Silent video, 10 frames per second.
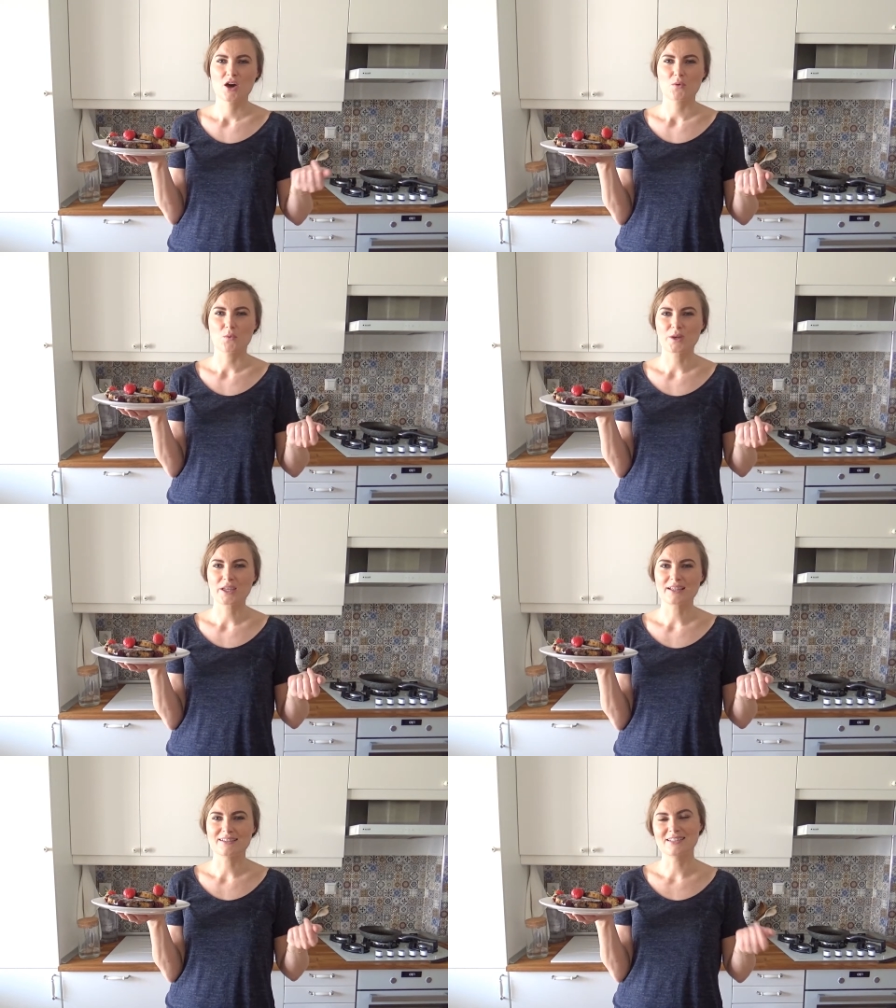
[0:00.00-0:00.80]

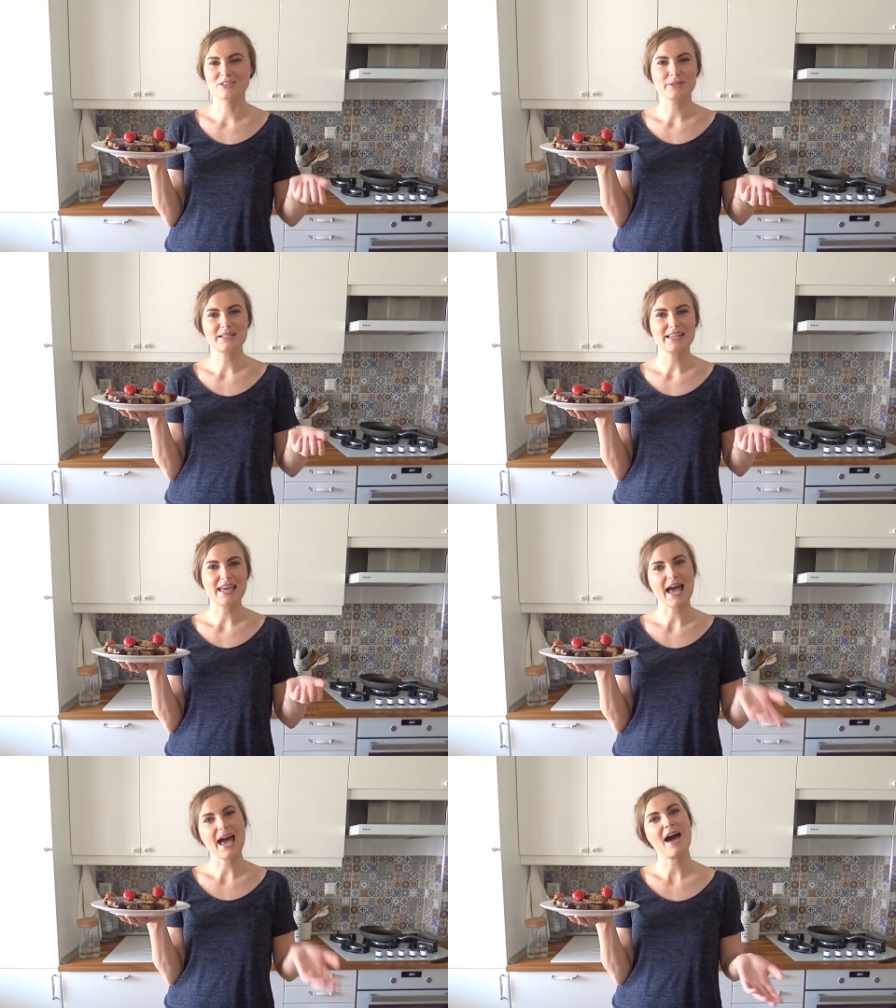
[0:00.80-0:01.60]
We didn't really
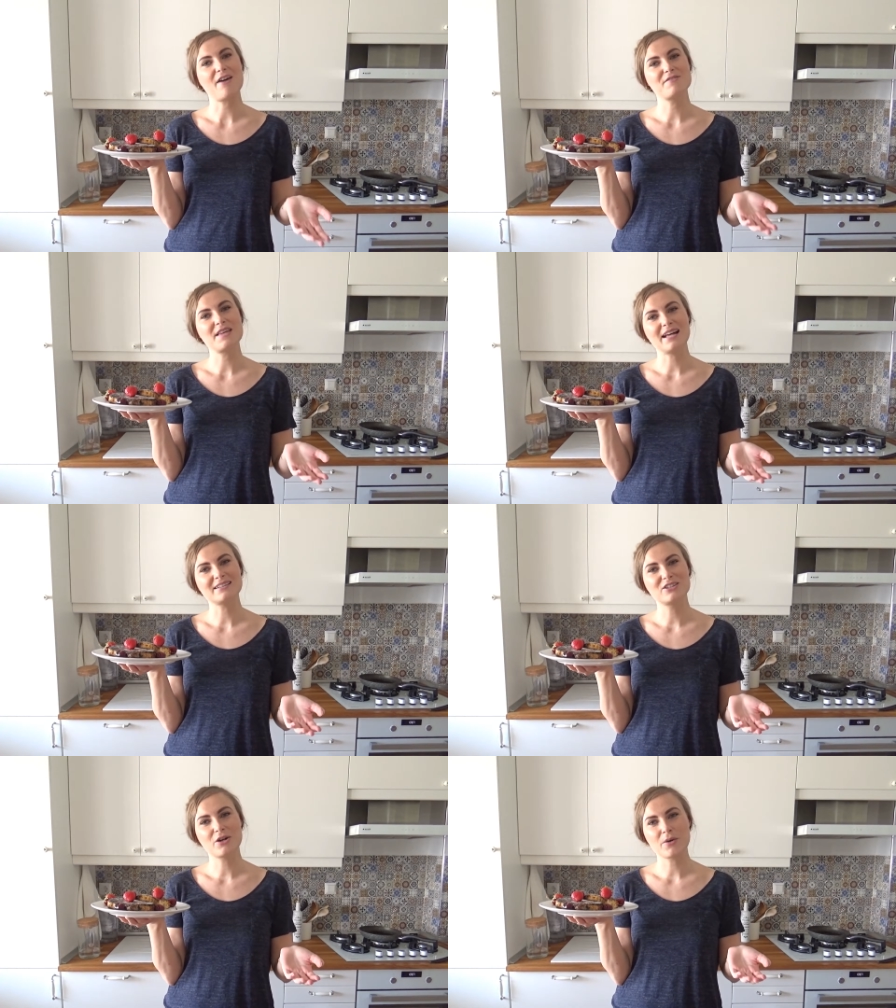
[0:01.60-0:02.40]
have
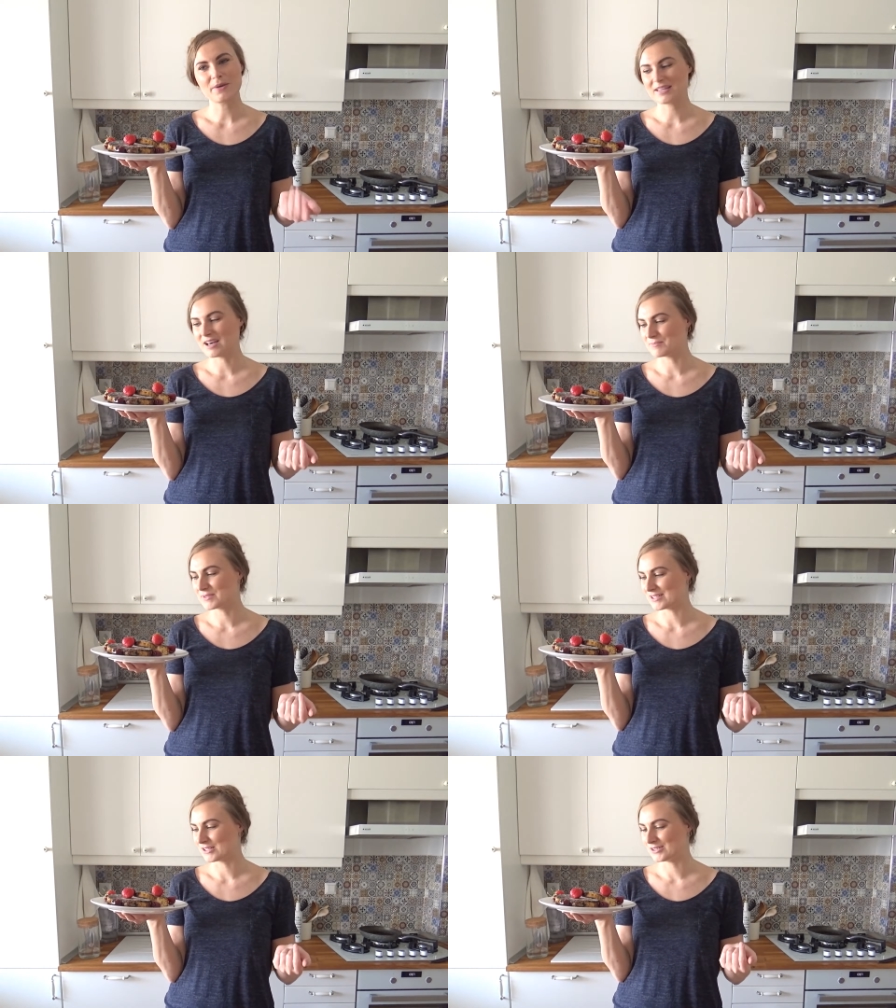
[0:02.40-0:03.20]
that growing up,
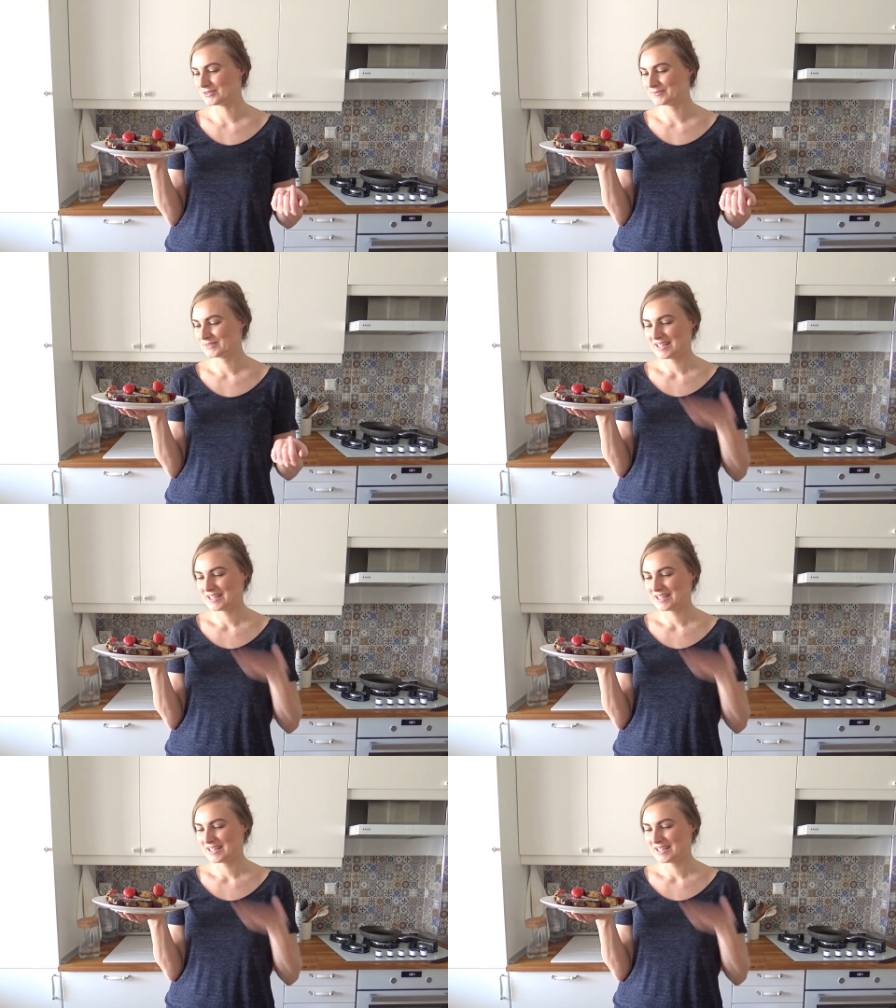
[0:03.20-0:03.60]
so